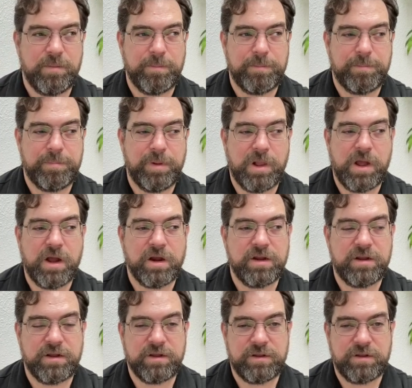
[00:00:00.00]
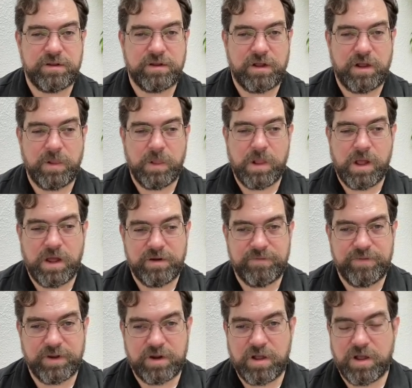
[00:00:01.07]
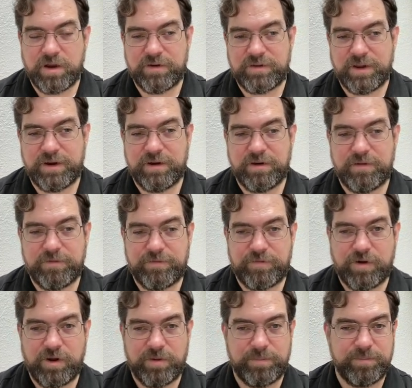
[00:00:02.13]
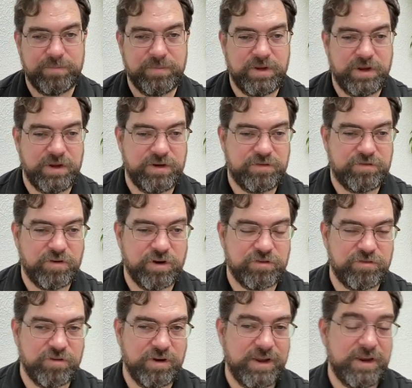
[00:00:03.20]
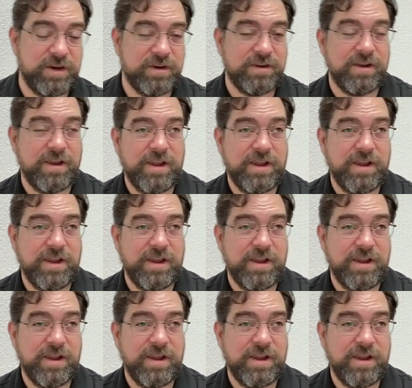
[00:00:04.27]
block a lot of the content from Instructor. And